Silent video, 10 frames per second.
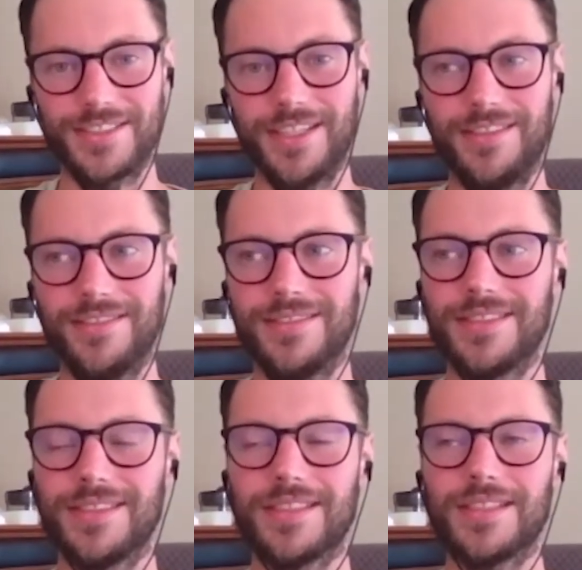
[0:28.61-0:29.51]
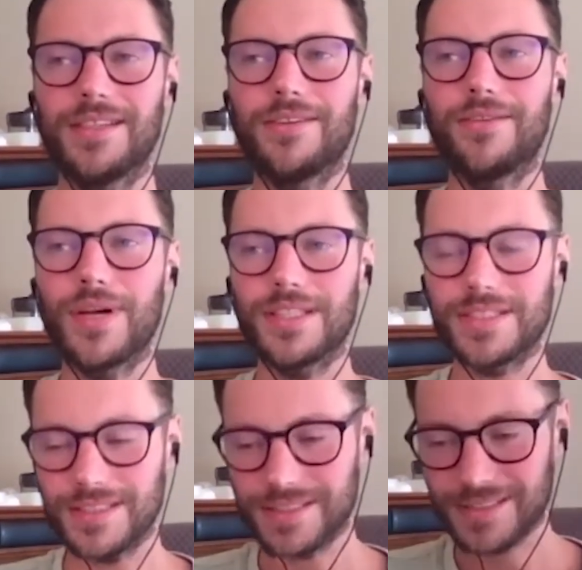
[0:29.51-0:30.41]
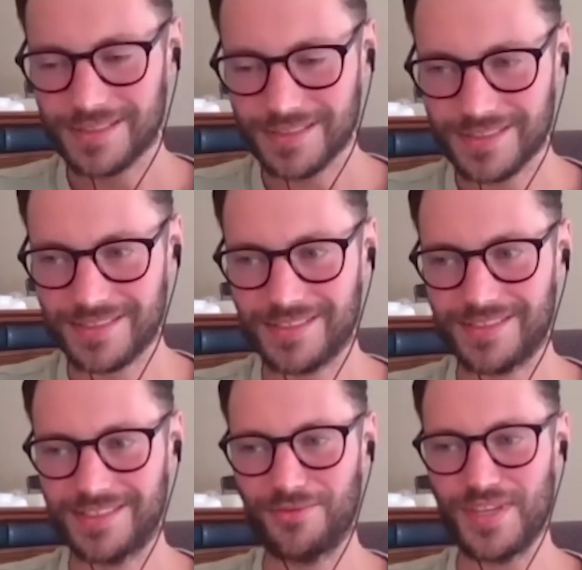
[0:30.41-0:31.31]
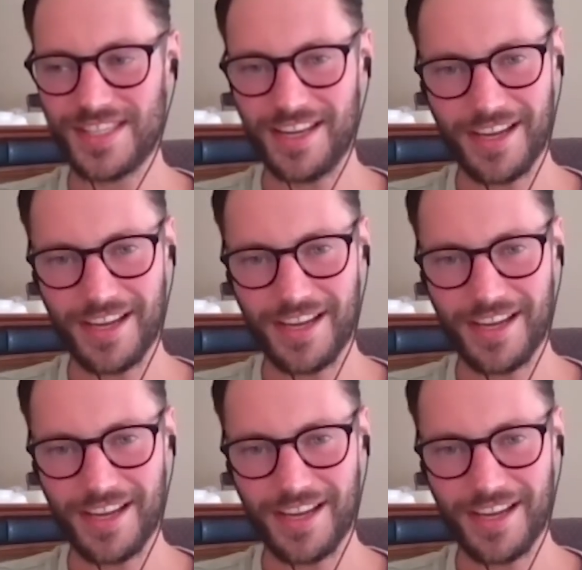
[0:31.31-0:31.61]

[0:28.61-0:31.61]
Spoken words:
So once the